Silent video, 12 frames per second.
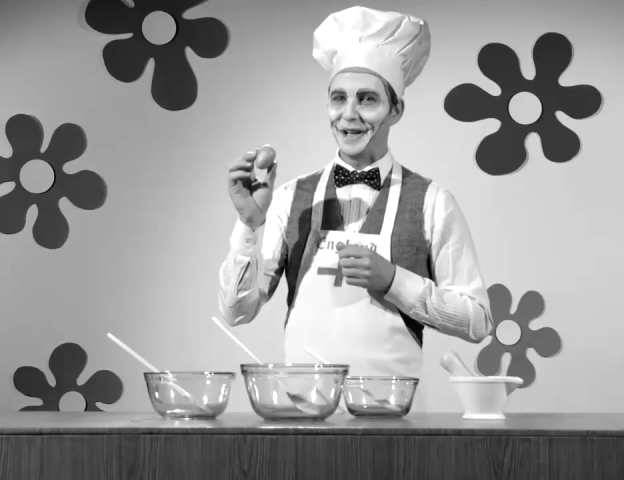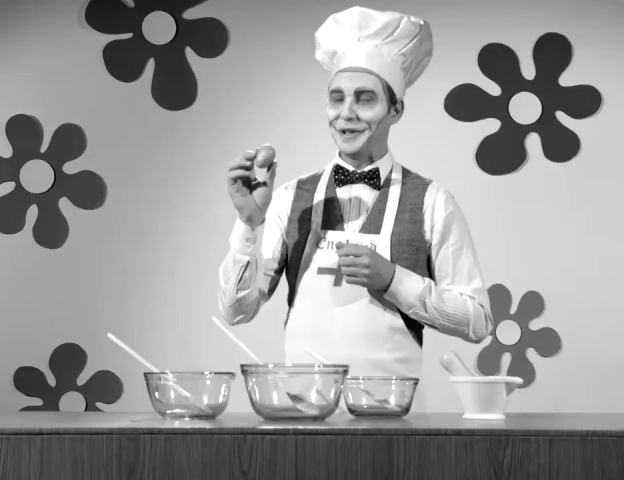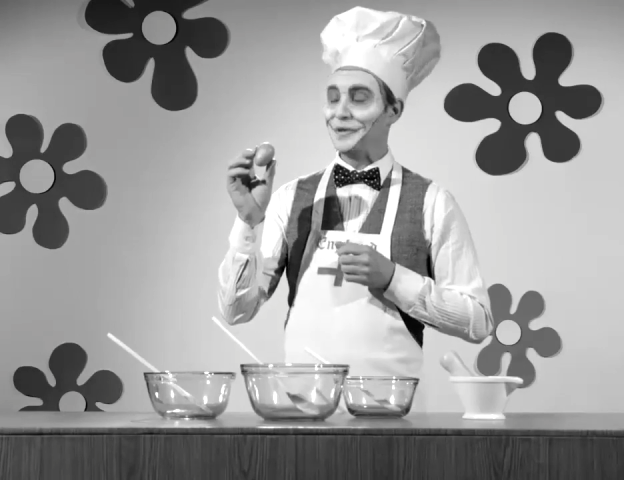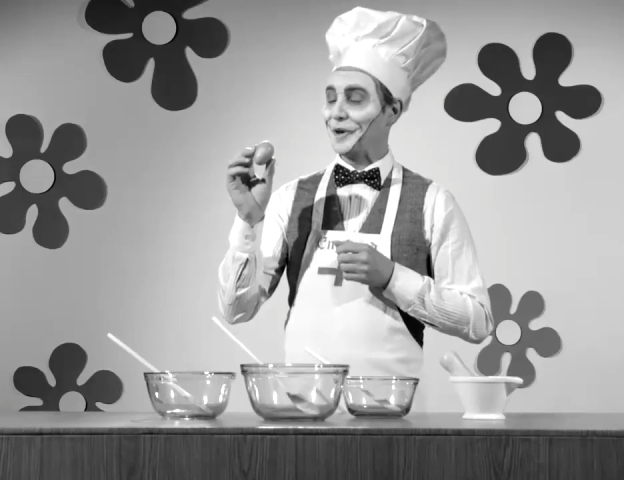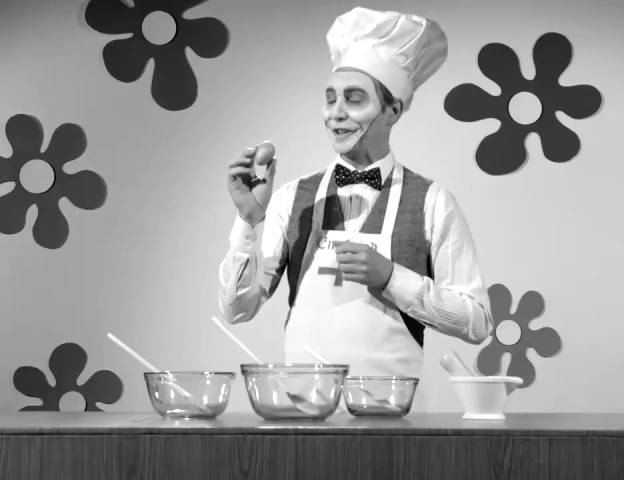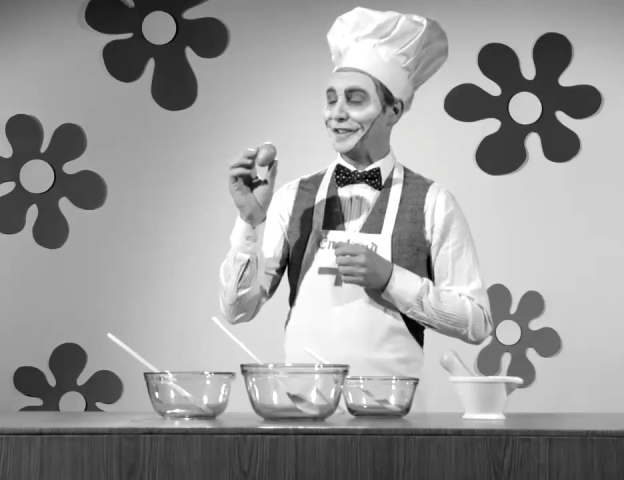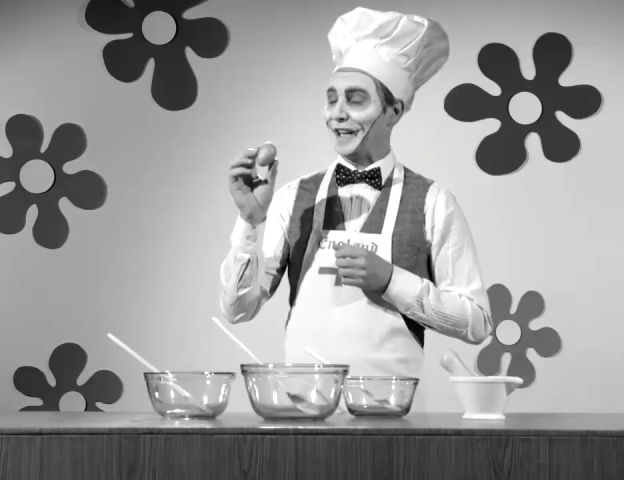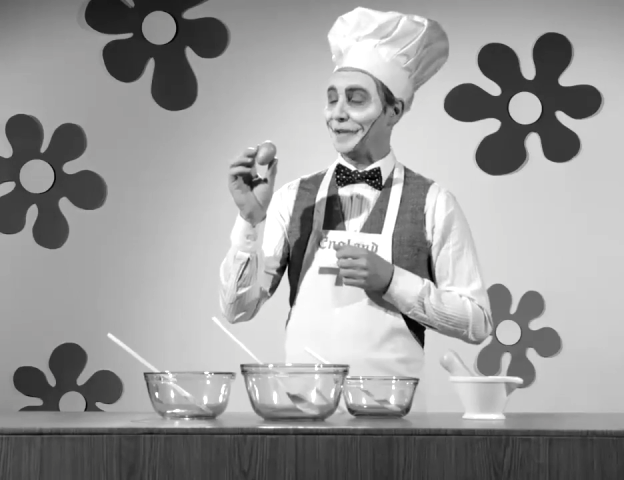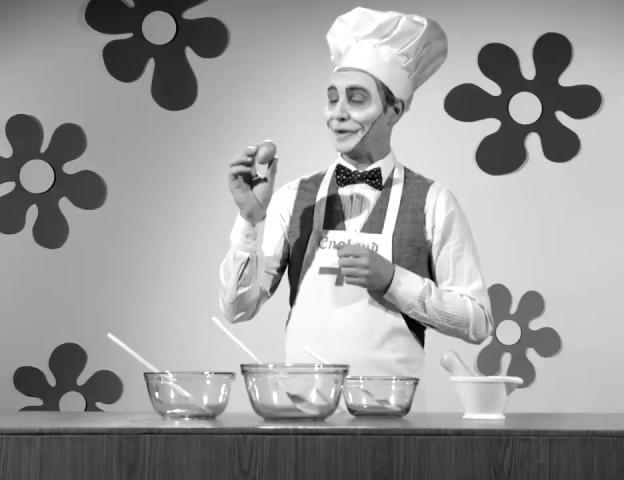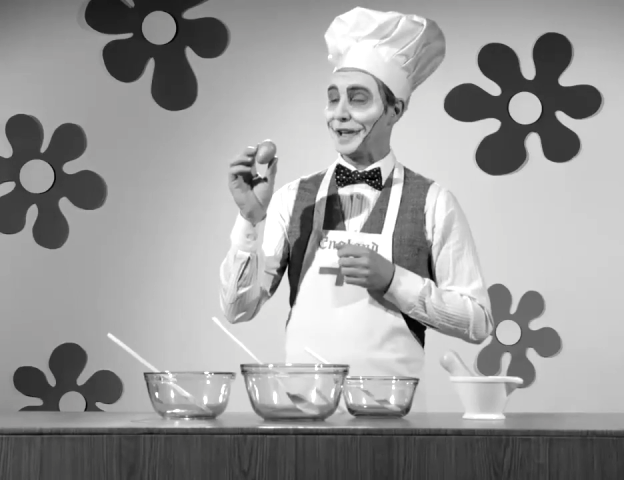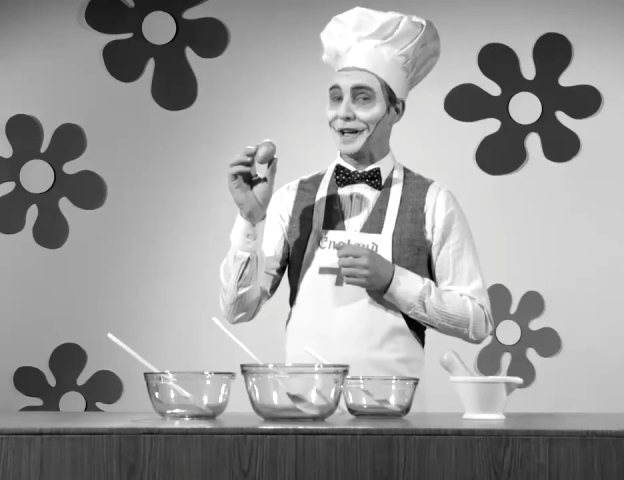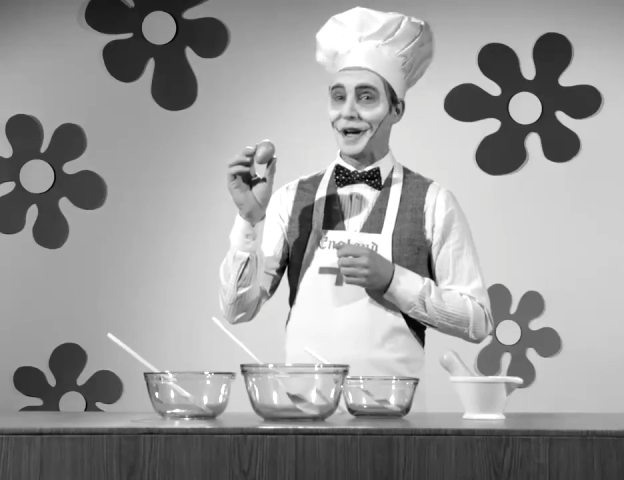You've got a date
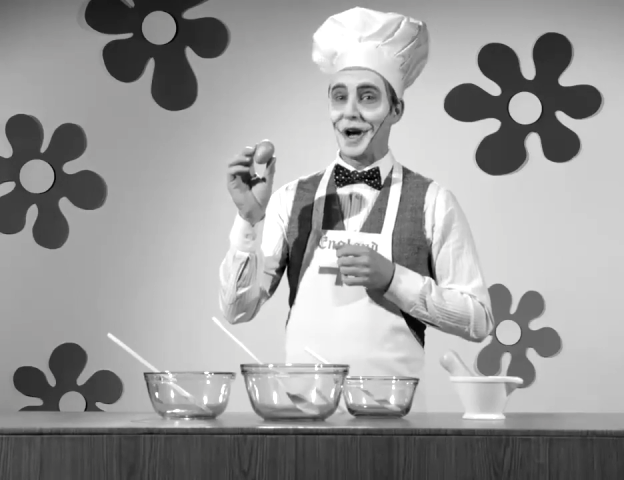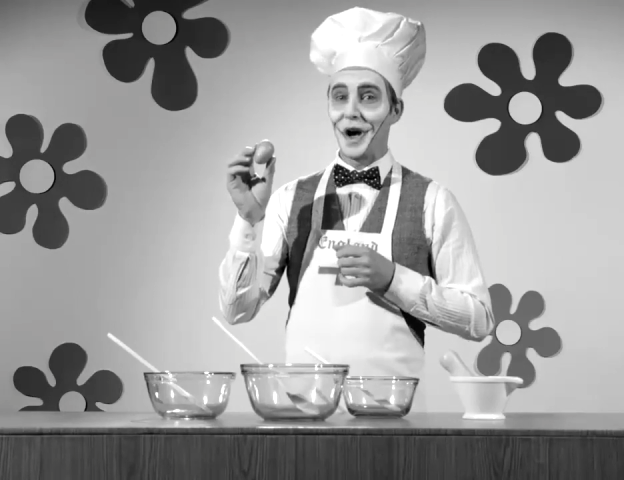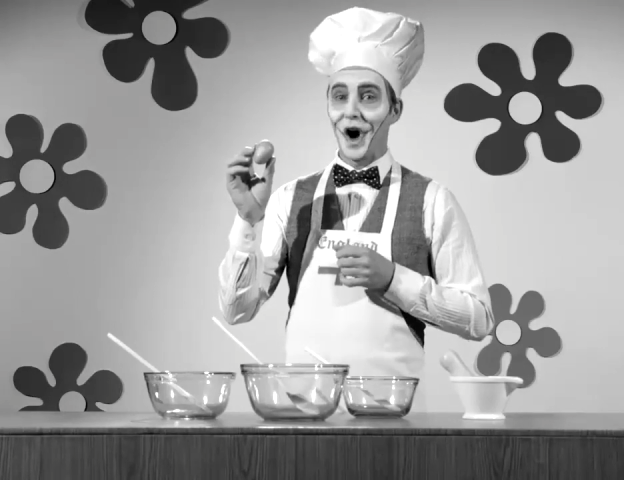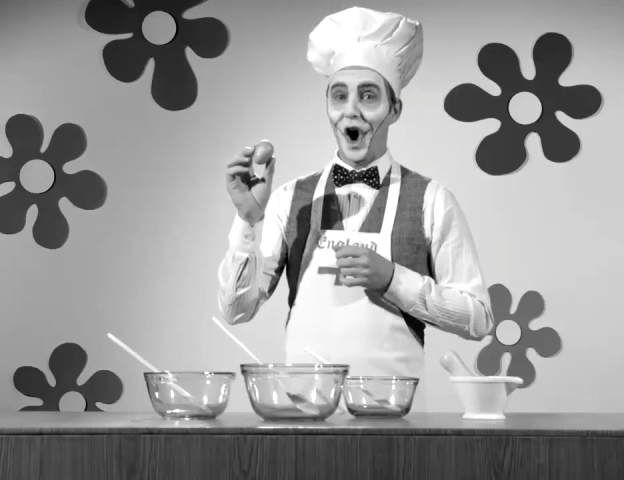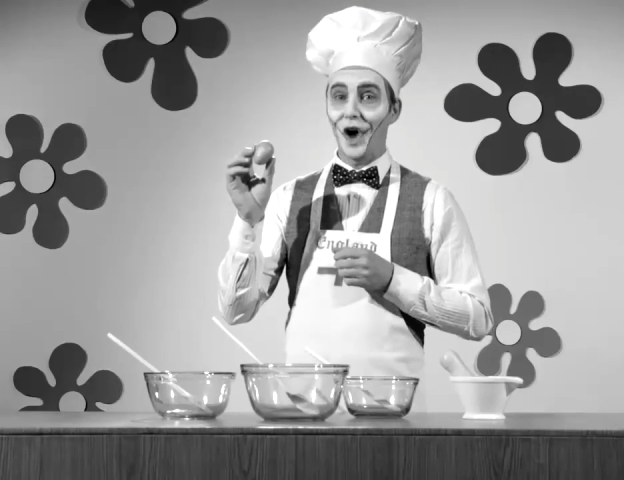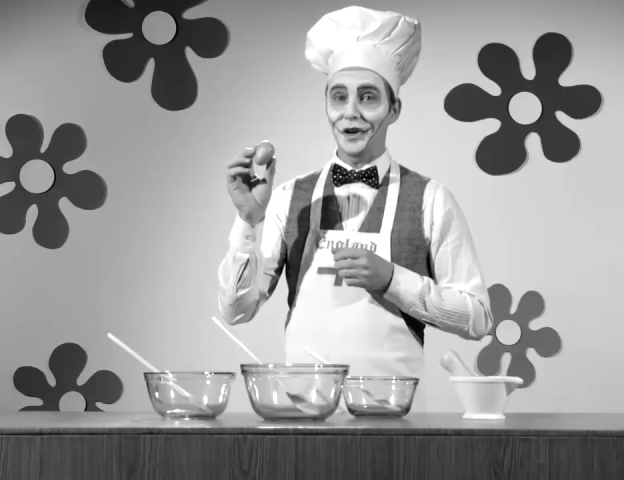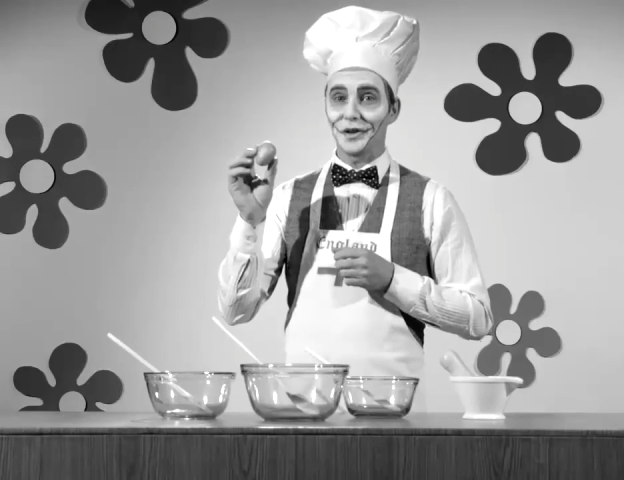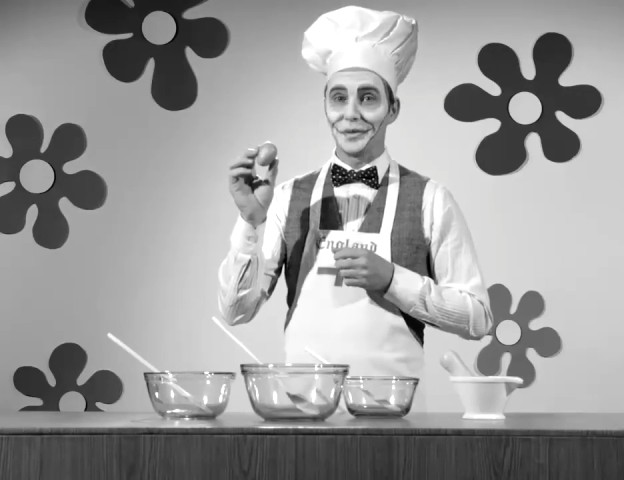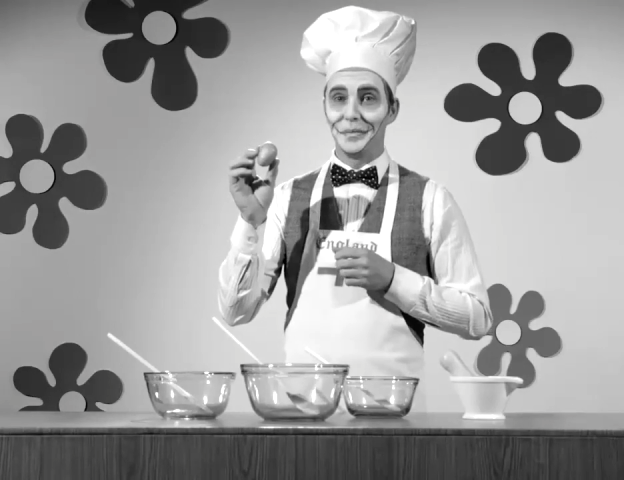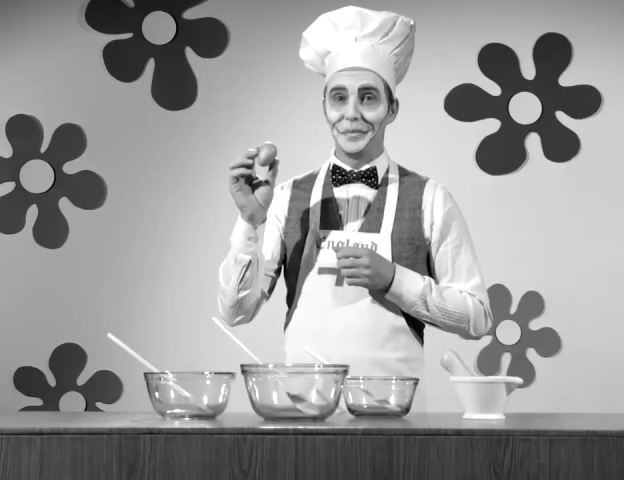with a hot